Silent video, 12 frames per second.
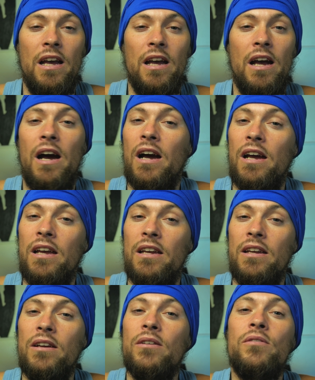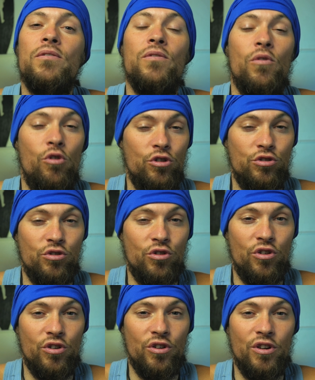I for
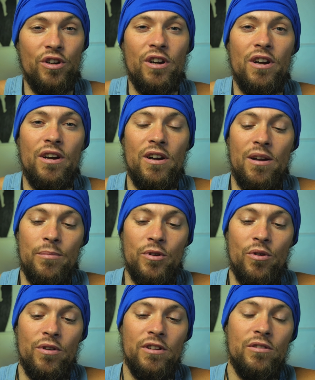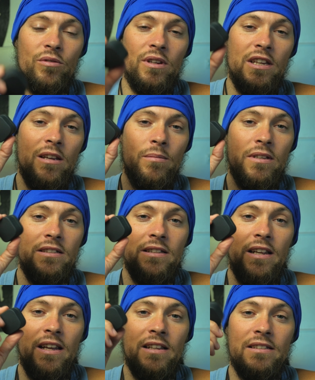sure am going to keep this
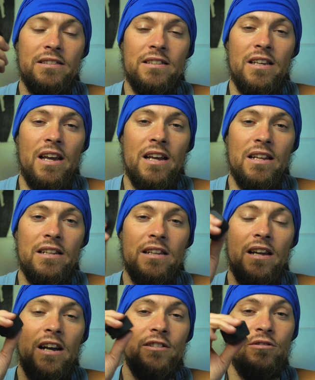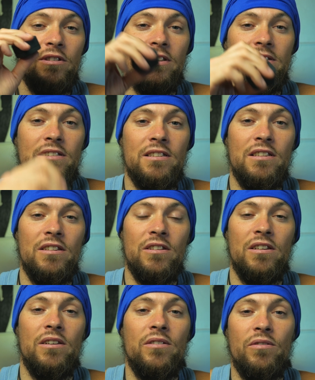lens. And as you can see,
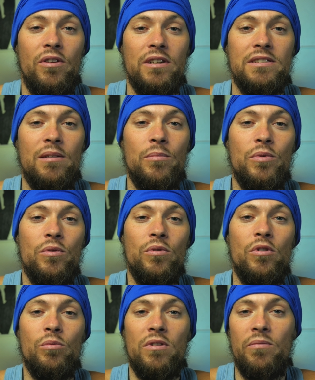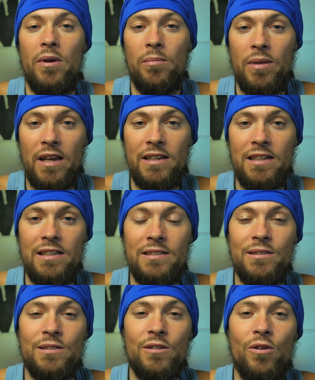for example, on one of my
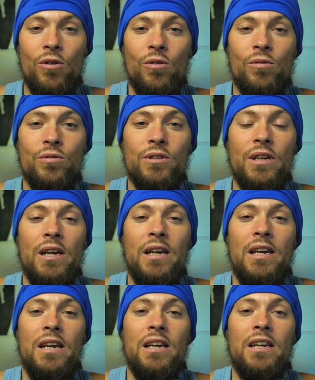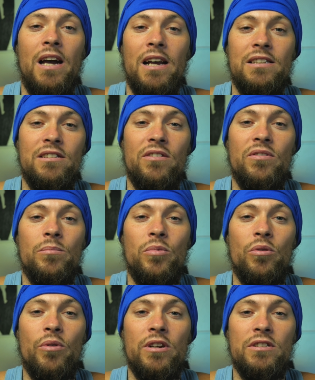playlists called Kitesurfing
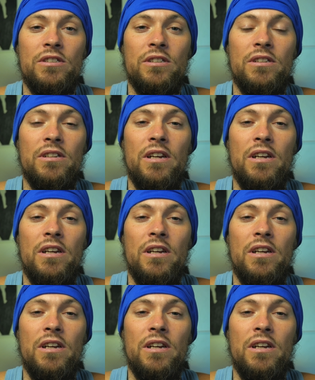Progression,